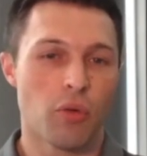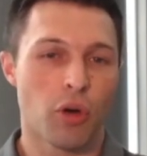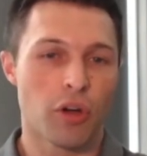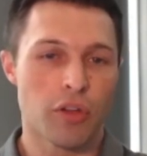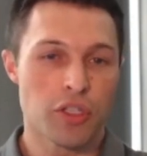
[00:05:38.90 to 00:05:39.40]

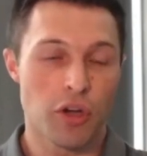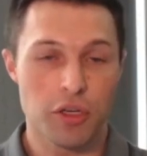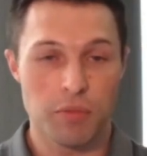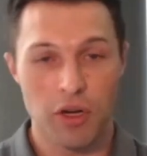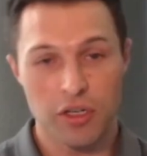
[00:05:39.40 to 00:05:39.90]
Where is
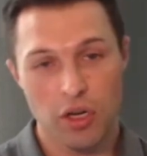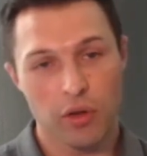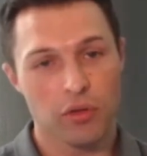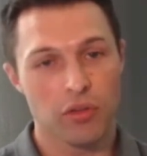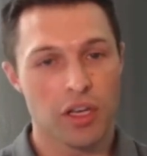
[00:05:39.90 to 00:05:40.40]
your experience
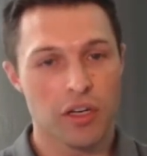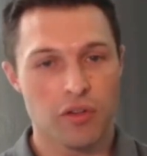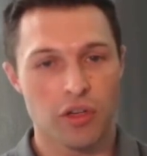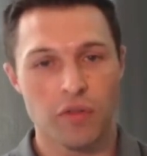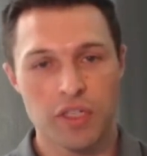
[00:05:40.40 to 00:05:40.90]
going through the industry?